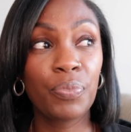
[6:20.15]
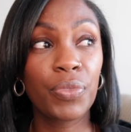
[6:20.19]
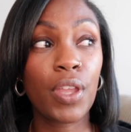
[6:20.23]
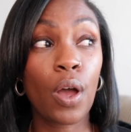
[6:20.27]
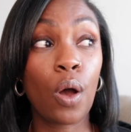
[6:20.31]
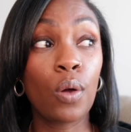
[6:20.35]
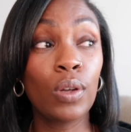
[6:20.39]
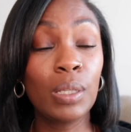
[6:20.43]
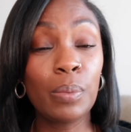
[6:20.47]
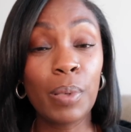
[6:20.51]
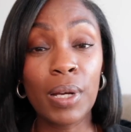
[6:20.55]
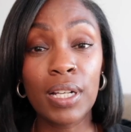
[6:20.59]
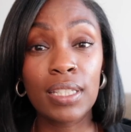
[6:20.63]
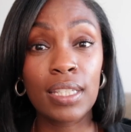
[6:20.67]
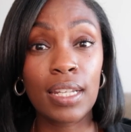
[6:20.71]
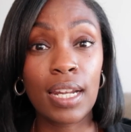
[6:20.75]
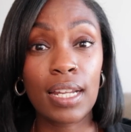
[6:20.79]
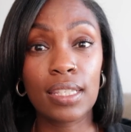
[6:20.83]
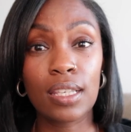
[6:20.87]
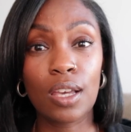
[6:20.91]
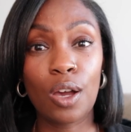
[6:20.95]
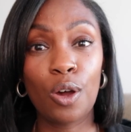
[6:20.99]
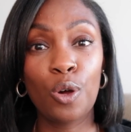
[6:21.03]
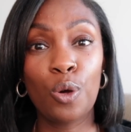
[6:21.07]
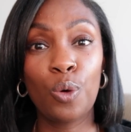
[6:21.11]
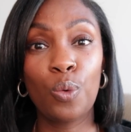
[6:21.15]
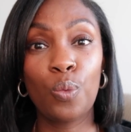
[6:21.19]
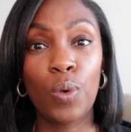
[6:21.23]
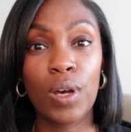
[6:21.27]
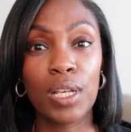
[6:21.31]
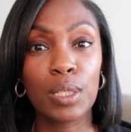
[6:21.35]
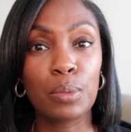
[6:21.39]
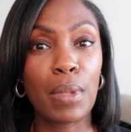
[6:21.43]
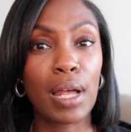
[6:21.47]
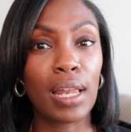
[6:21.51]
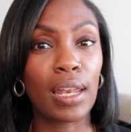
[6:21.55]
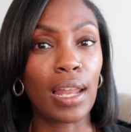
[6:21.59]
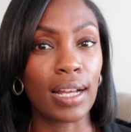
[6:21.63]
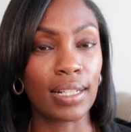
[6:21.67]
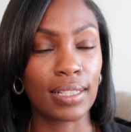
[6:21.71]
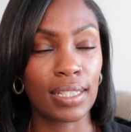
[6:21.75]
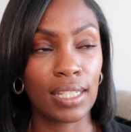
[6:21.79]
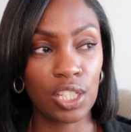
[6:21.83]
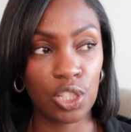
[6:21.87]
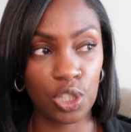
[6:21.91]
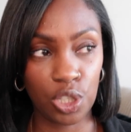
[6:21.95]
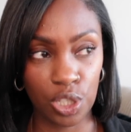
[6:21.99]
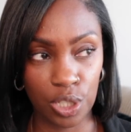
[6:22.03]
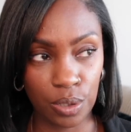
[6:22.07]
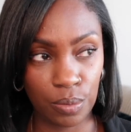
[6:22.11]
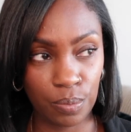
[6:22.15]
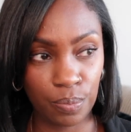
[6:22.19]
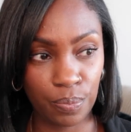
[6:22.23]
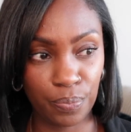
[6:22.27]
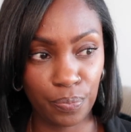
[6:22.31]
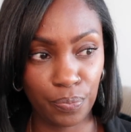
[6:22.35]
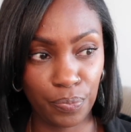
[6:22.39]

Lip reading: The only person I told was my loctician.